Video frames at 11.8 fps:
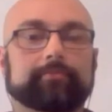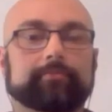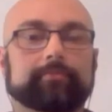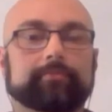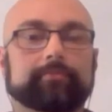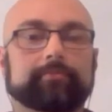
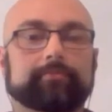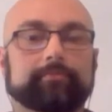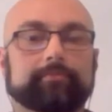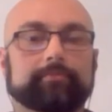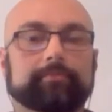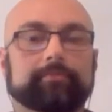
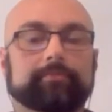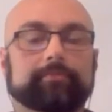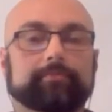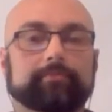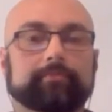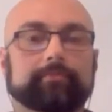
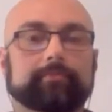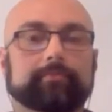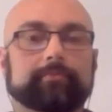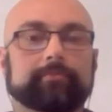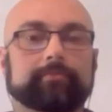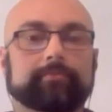
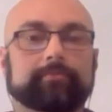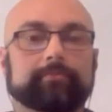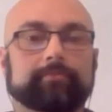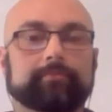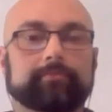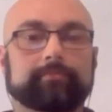
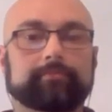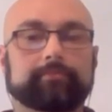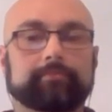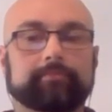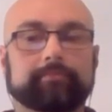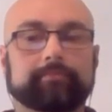
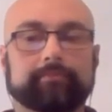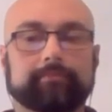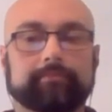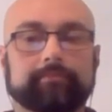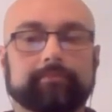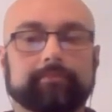
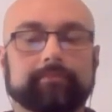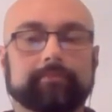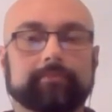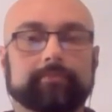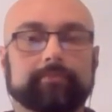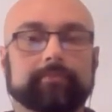
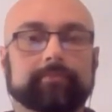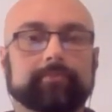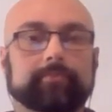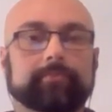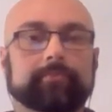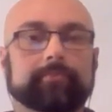
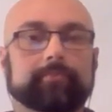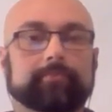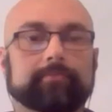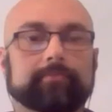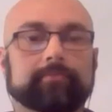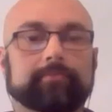
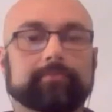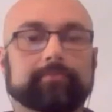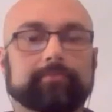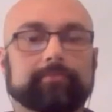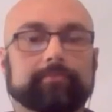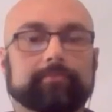
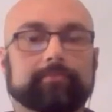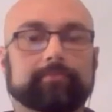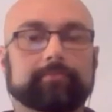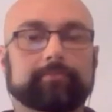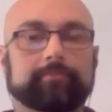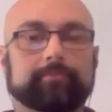
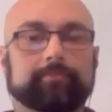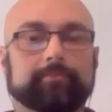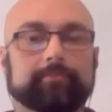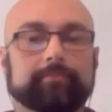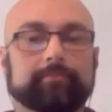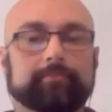
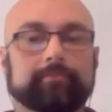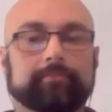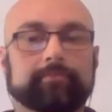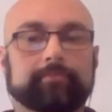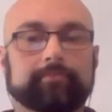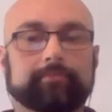
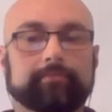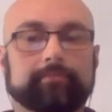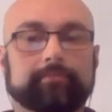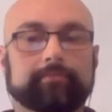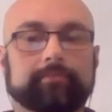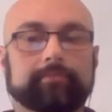
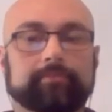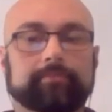This person isn't speaking.